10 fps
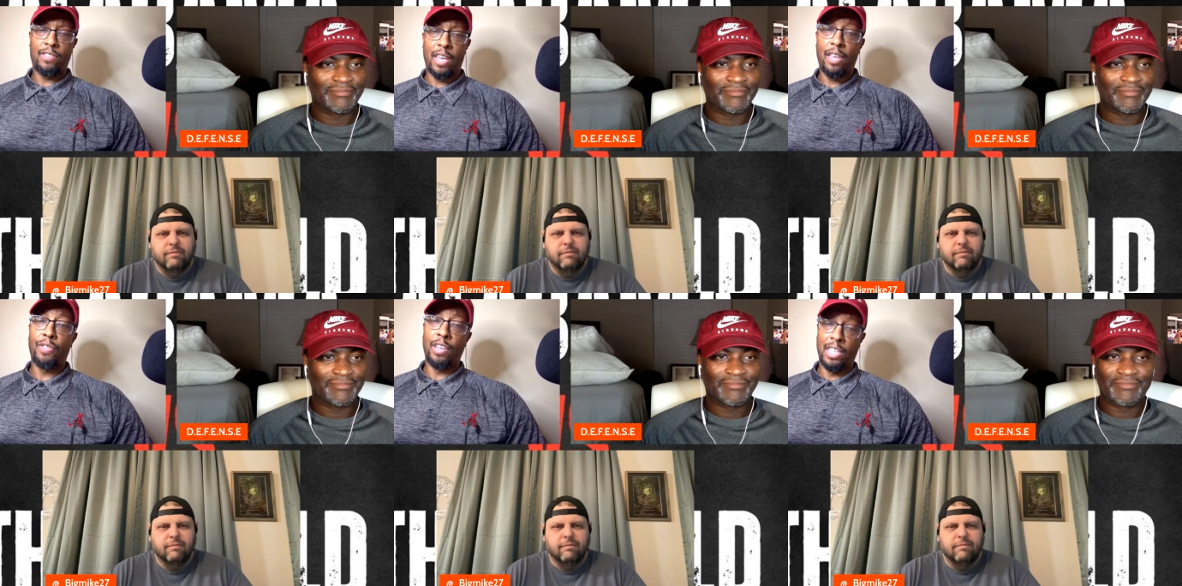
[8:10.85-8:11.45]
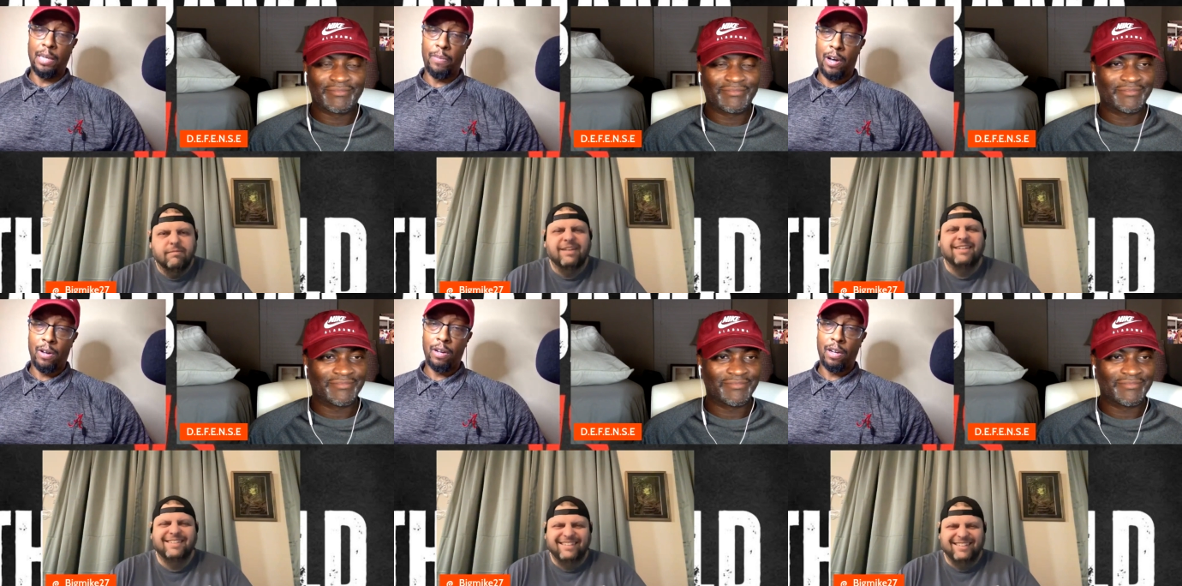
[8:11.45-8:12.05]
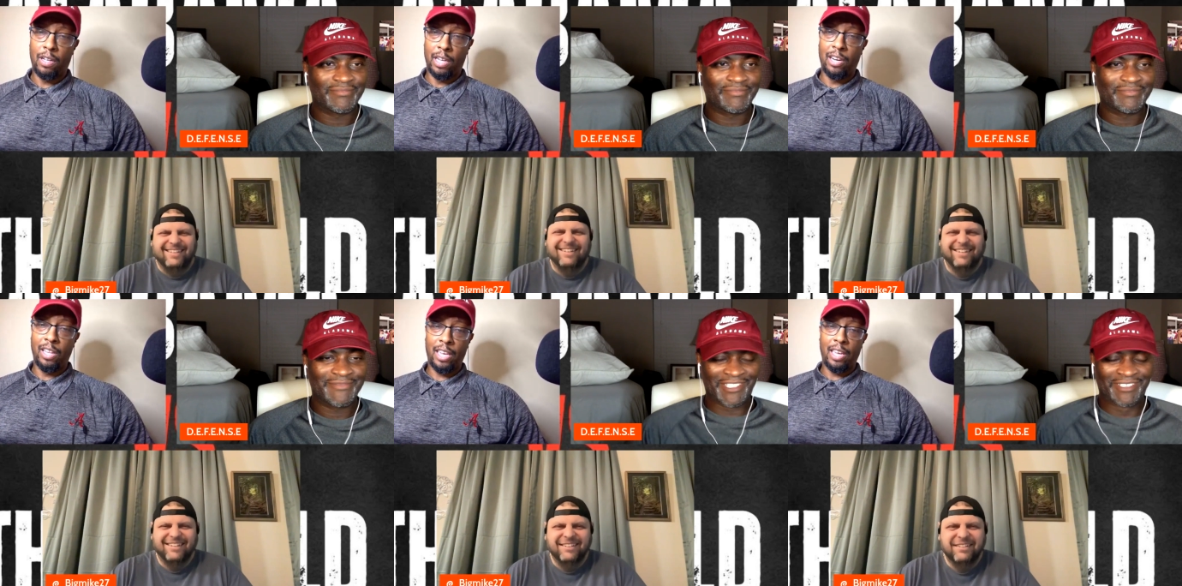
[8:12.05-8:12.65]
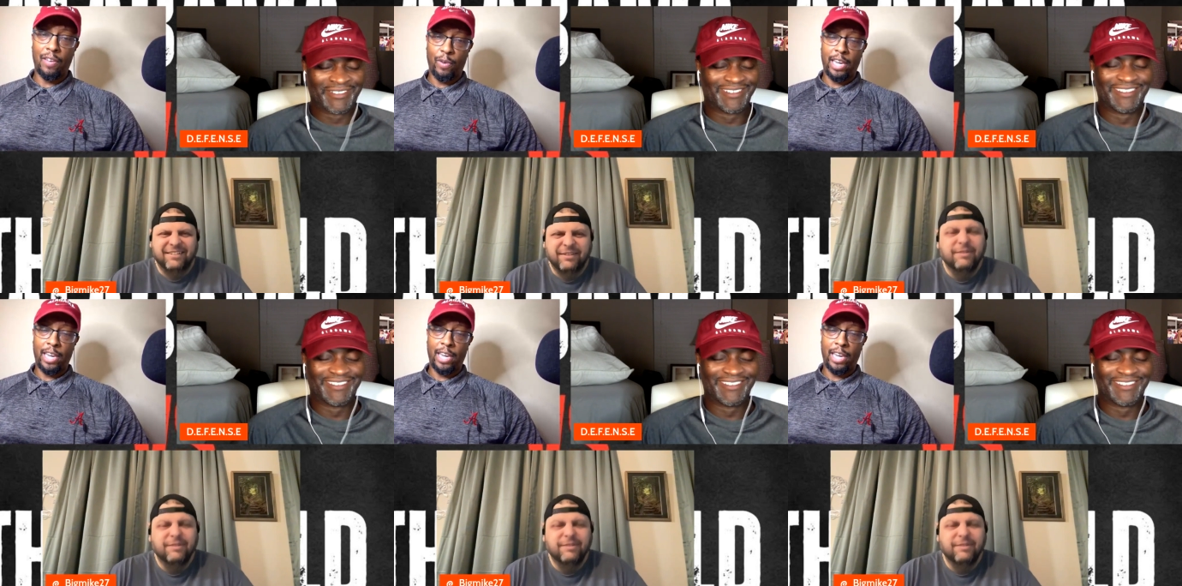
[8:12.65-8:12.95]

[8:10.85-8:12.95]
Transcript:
Speaker 1: say the deep ball. Clearly, if we